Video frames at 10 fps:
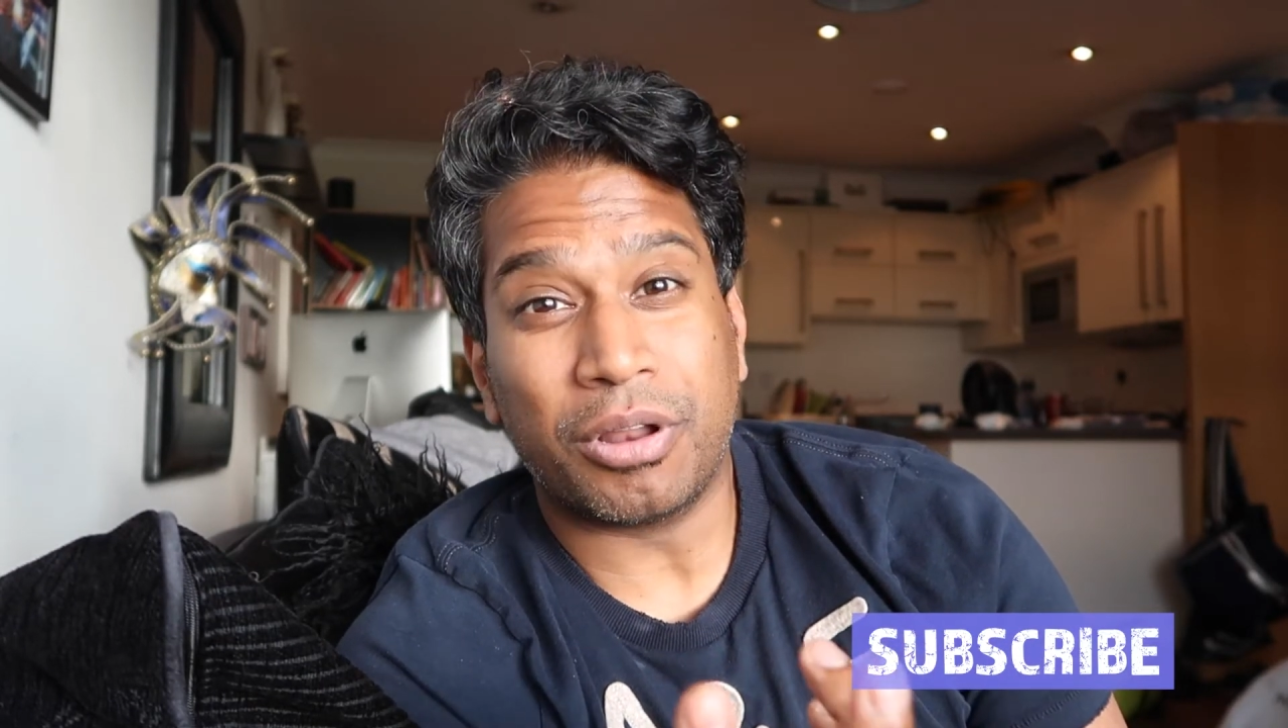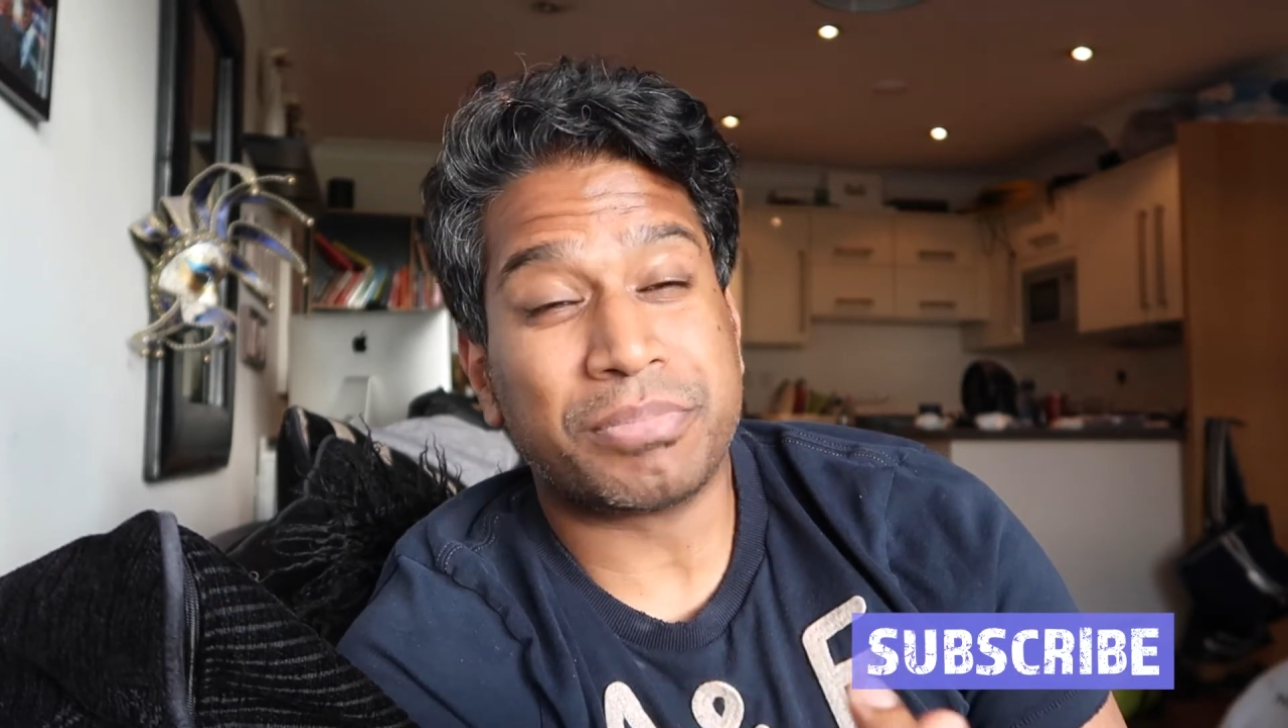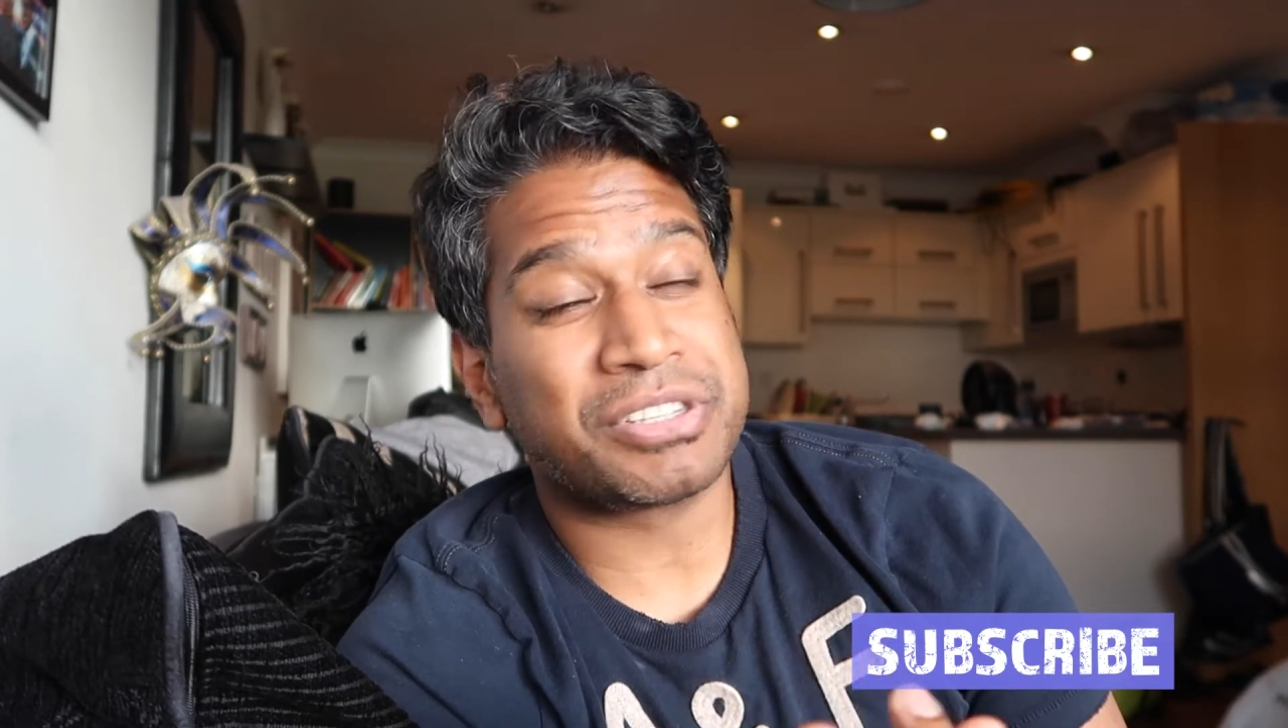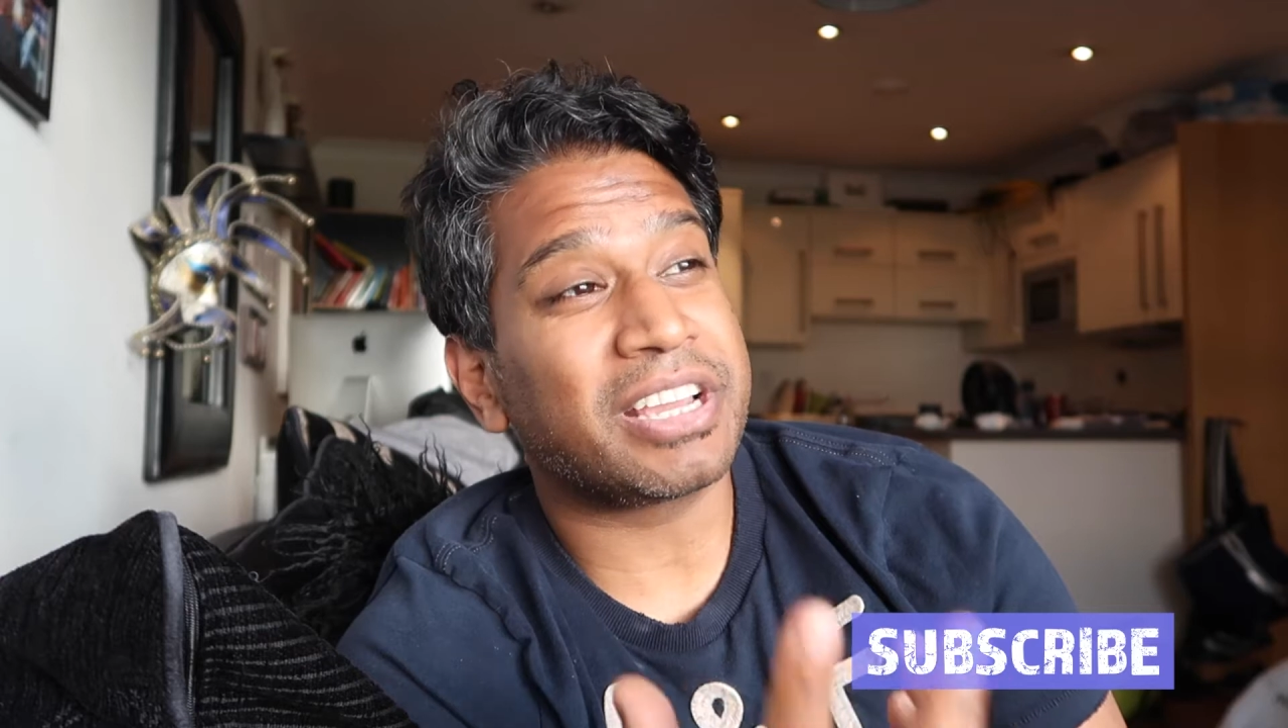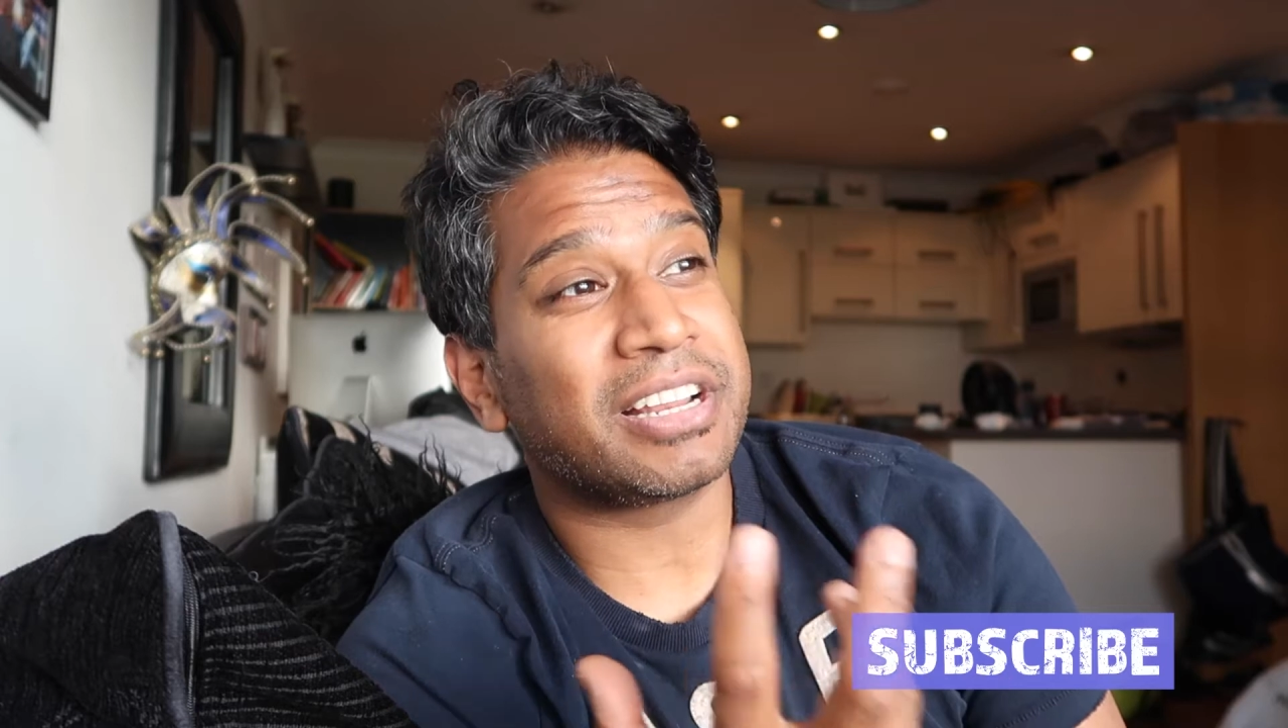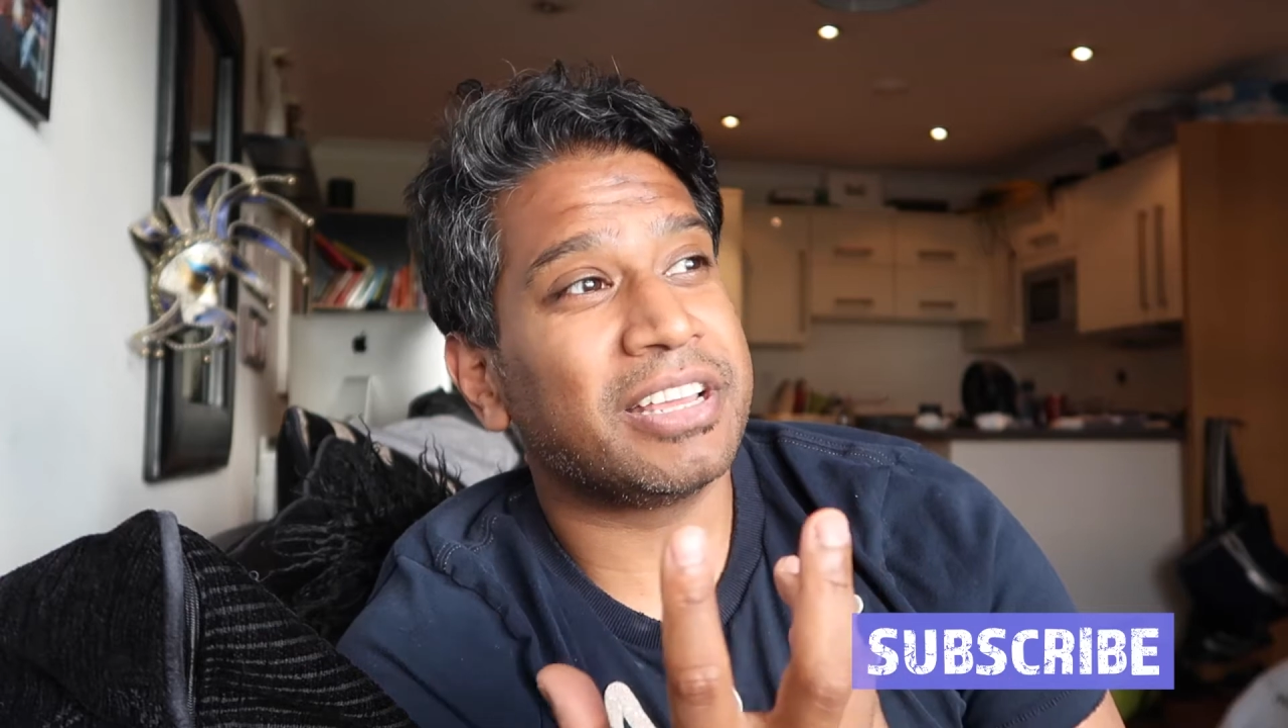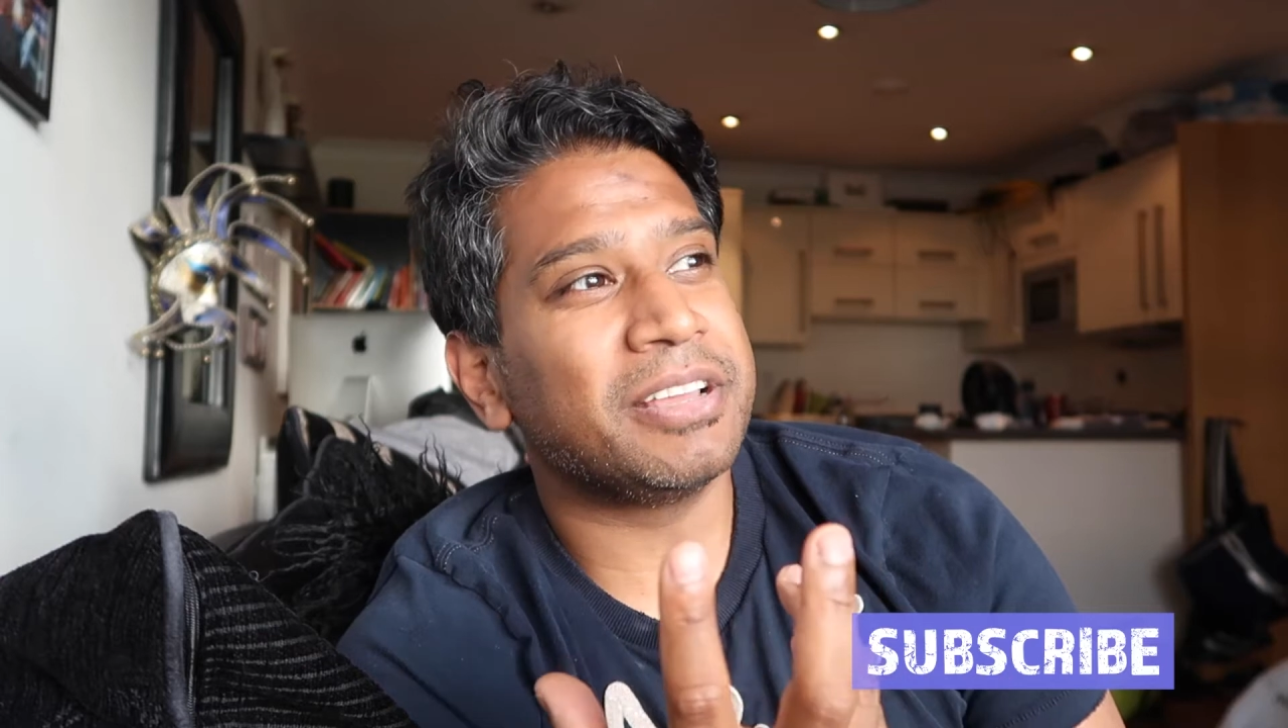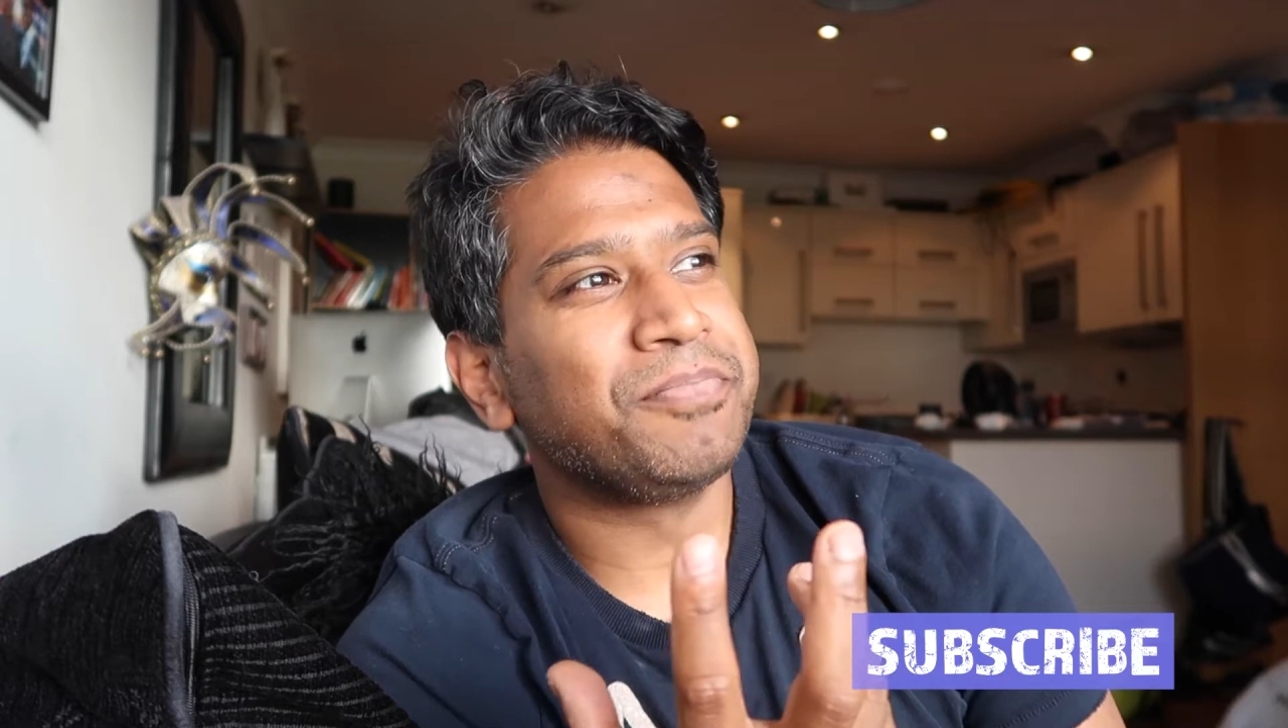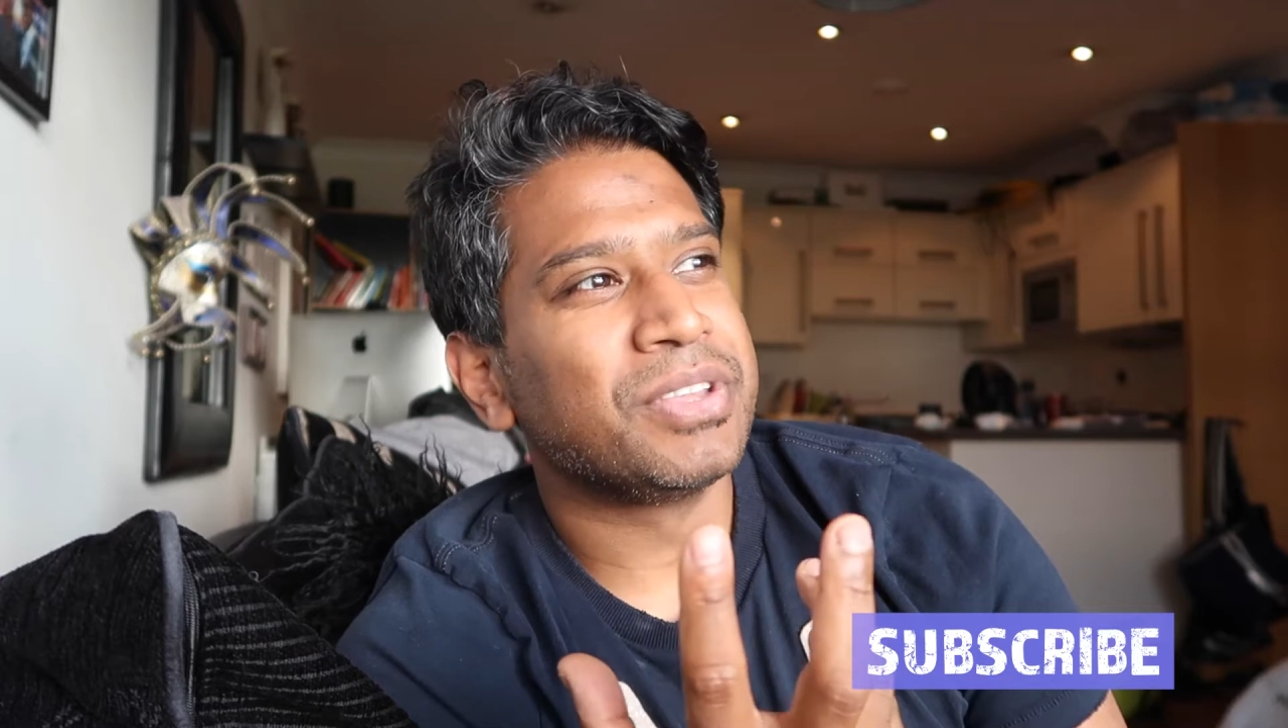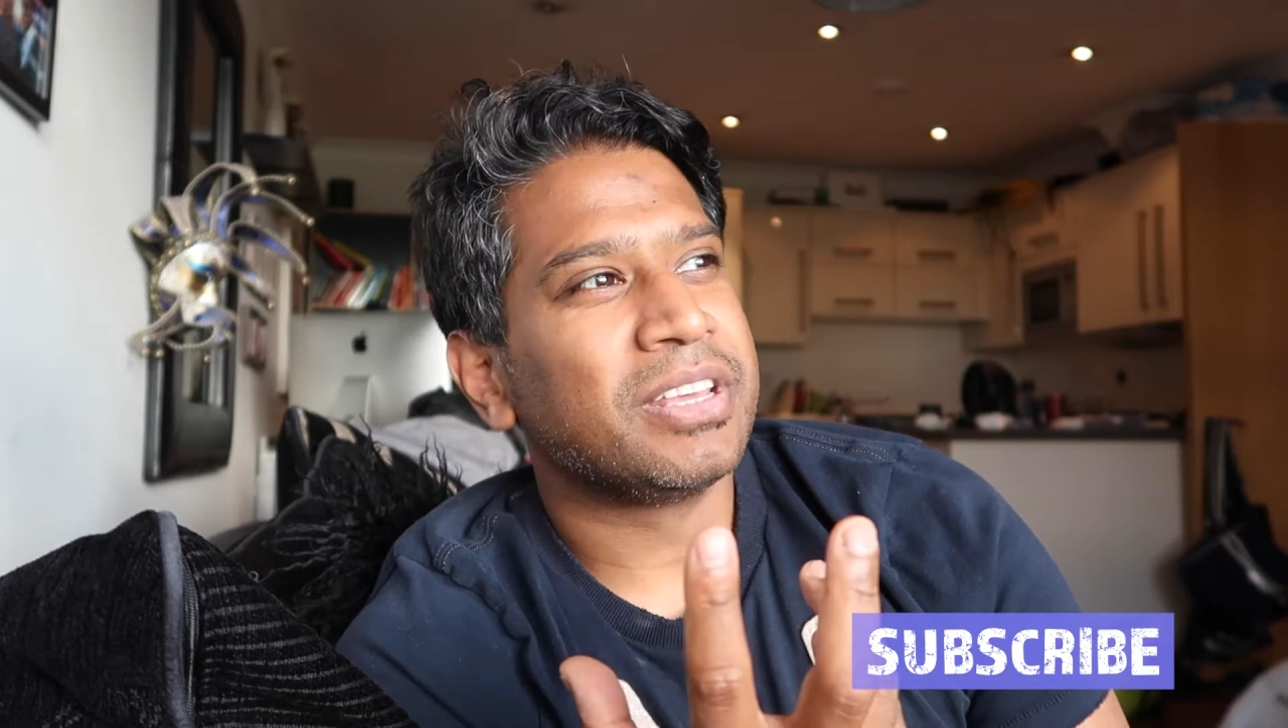and
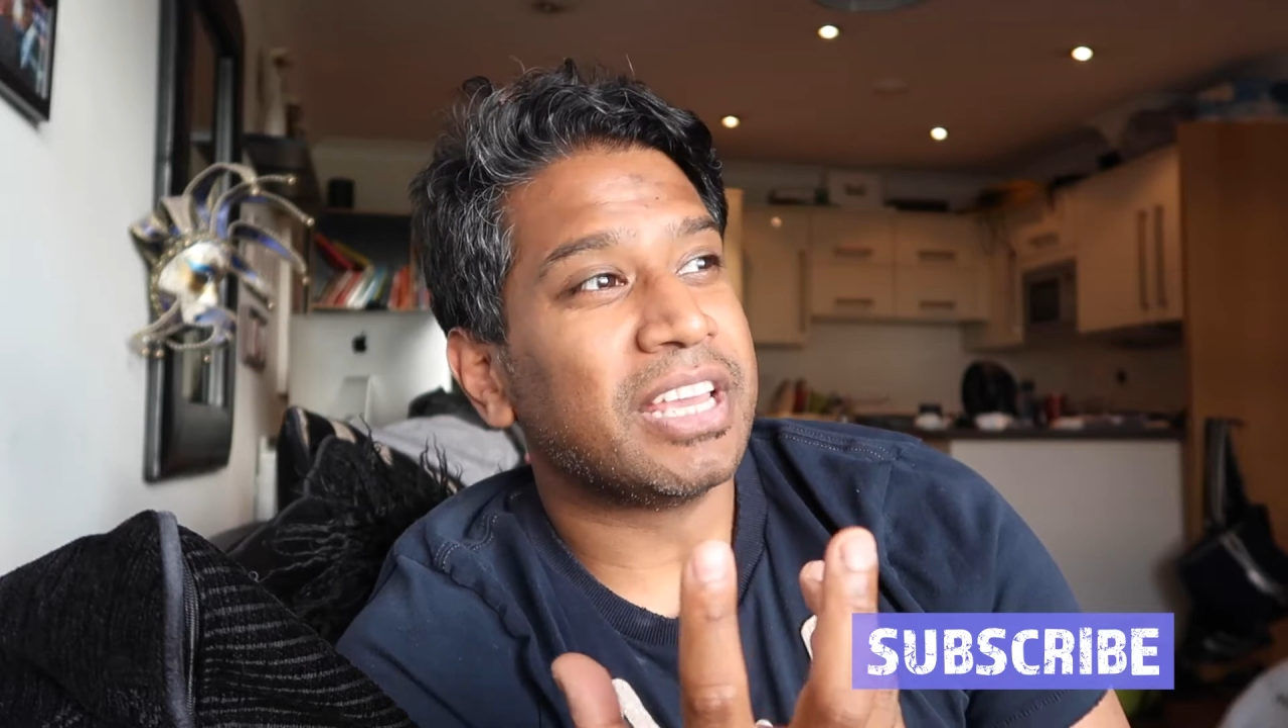particularly